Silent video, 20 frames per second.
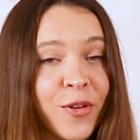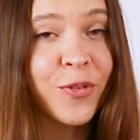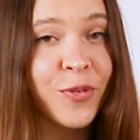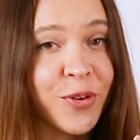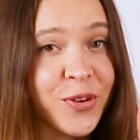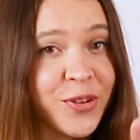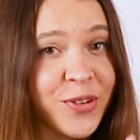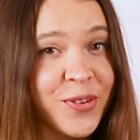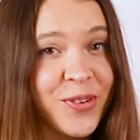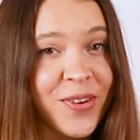
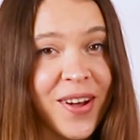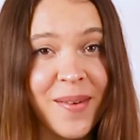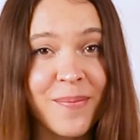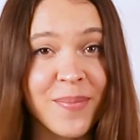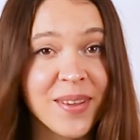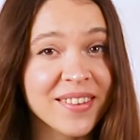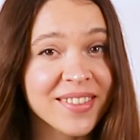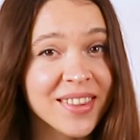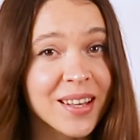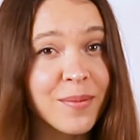For you, a
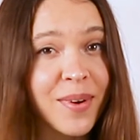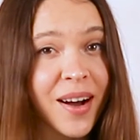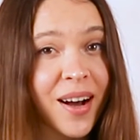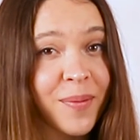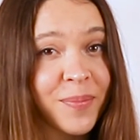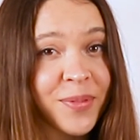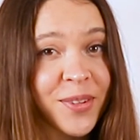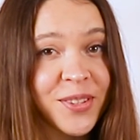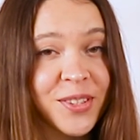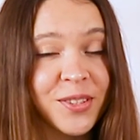big thumb
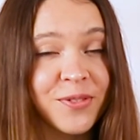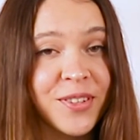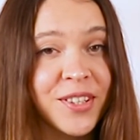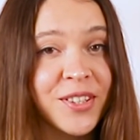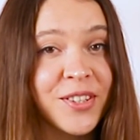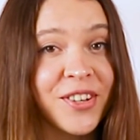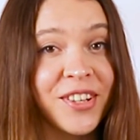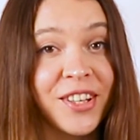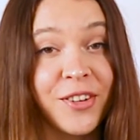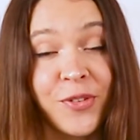up to this
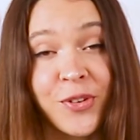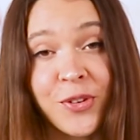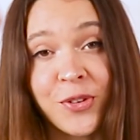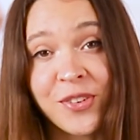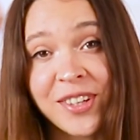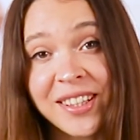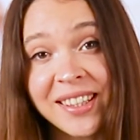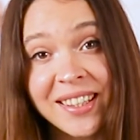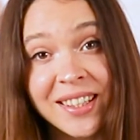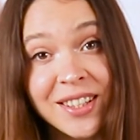video if you
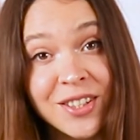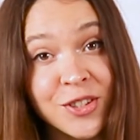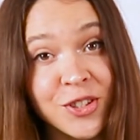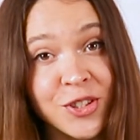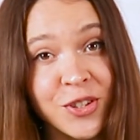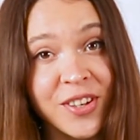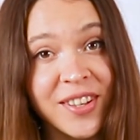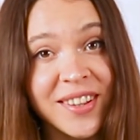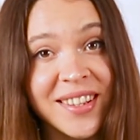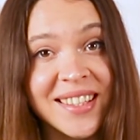really
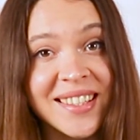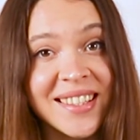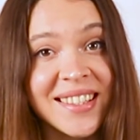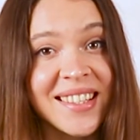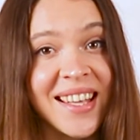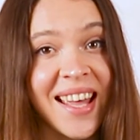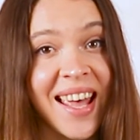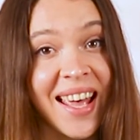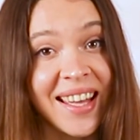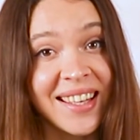enjoyed
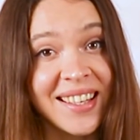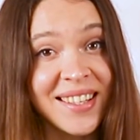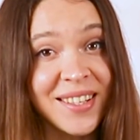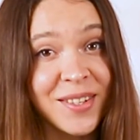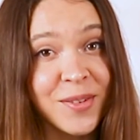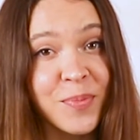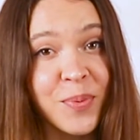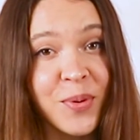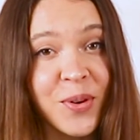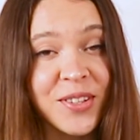this
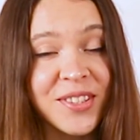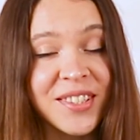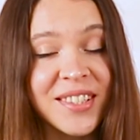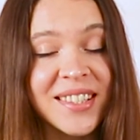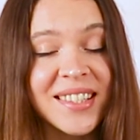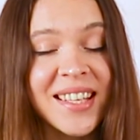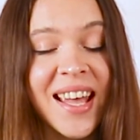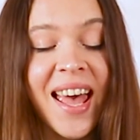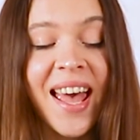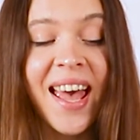editing
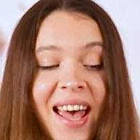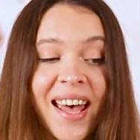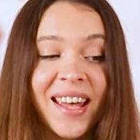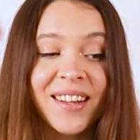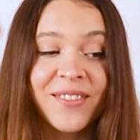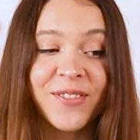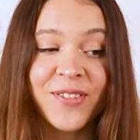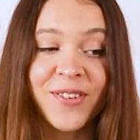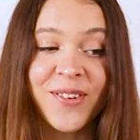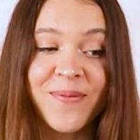process,
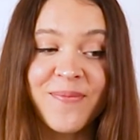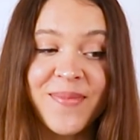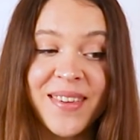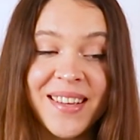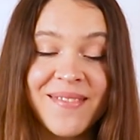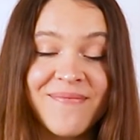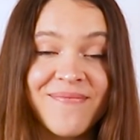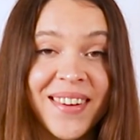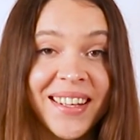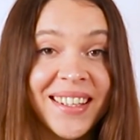and from
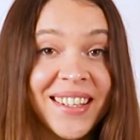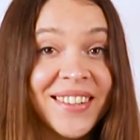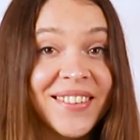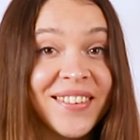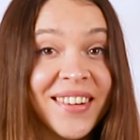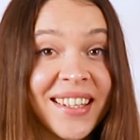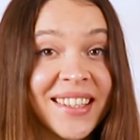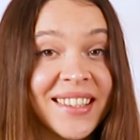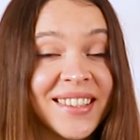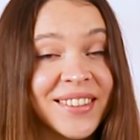me, many
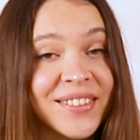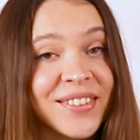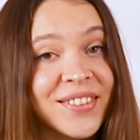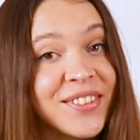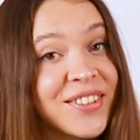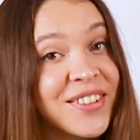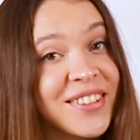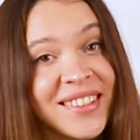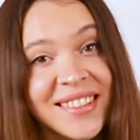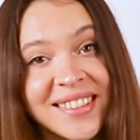new editing
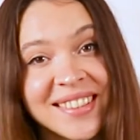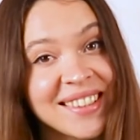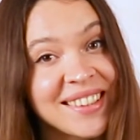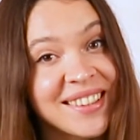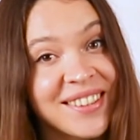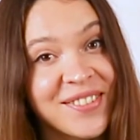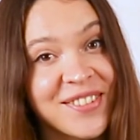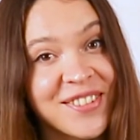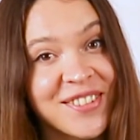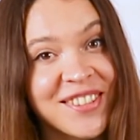tutorials
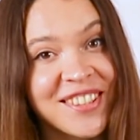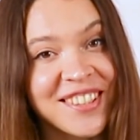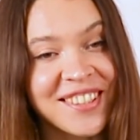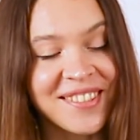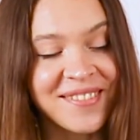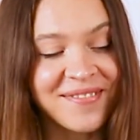in the future.